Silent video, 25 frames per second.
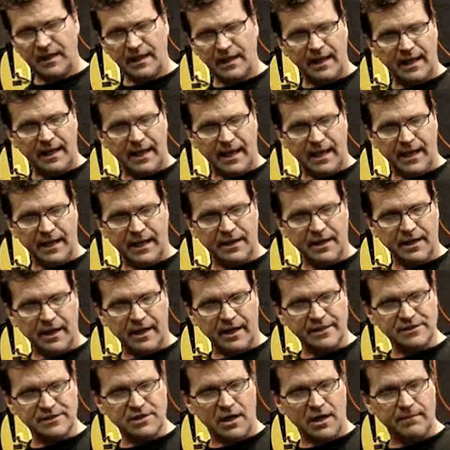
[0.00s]
and
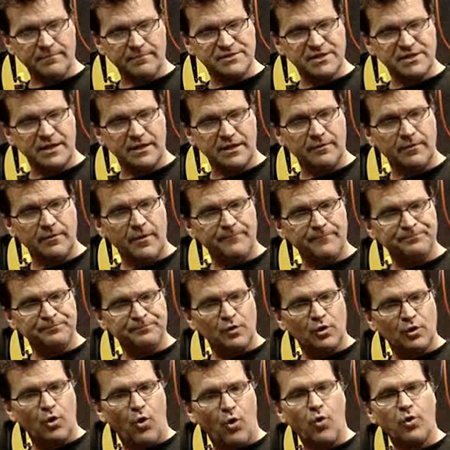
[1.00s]
it comes in
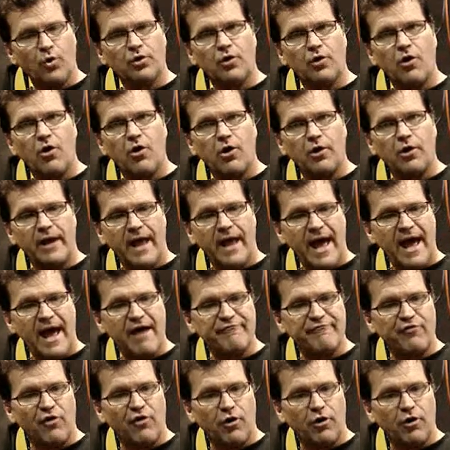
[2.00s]
quarter hard,
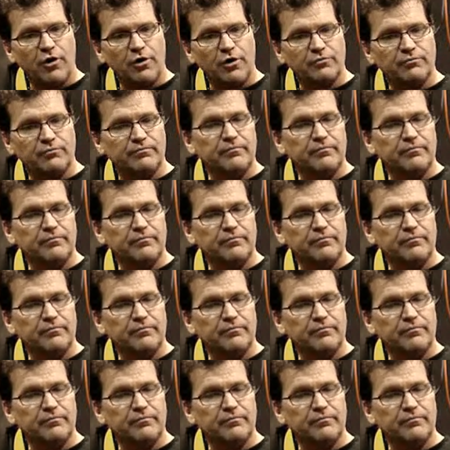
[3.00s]
half hard,